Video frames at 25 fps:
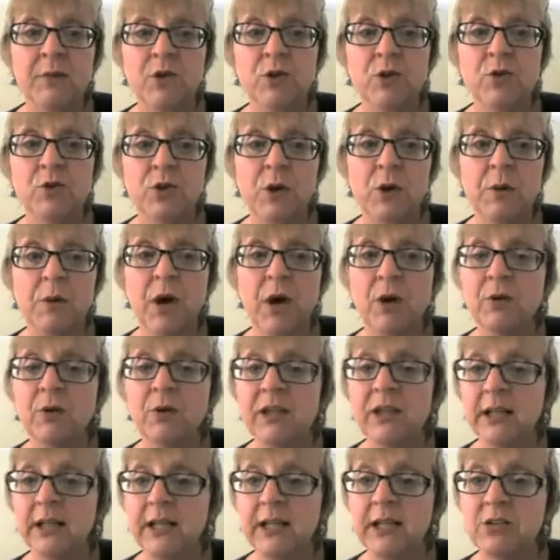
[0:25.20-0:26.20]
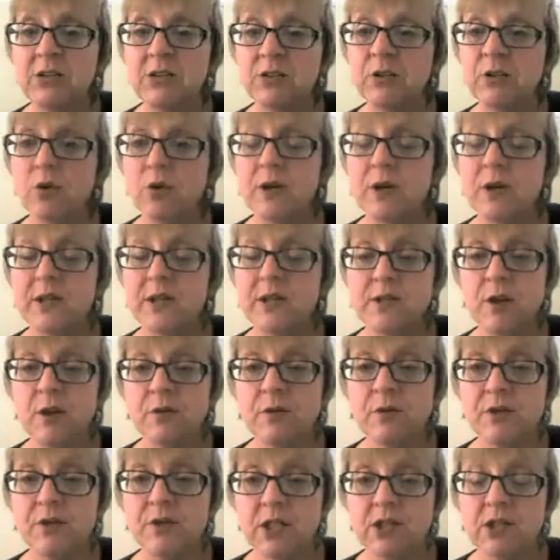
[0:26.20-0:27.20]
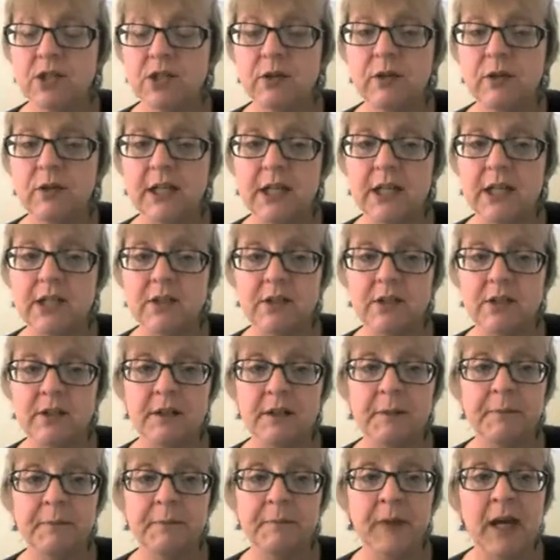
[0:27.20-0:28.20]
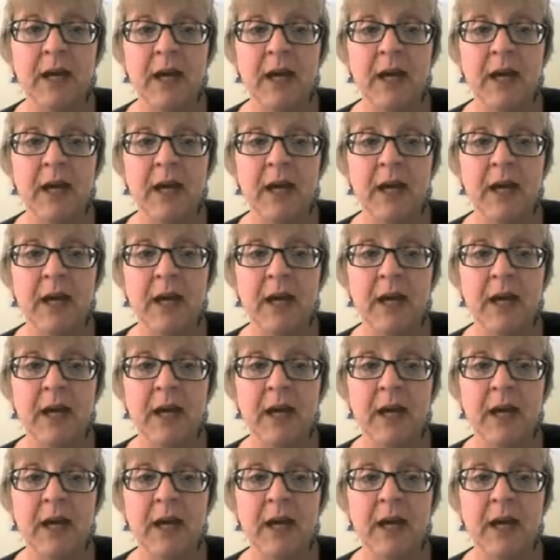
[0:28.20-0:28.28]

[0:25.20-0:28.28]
due to a bony lesion or a soft tissue lesion.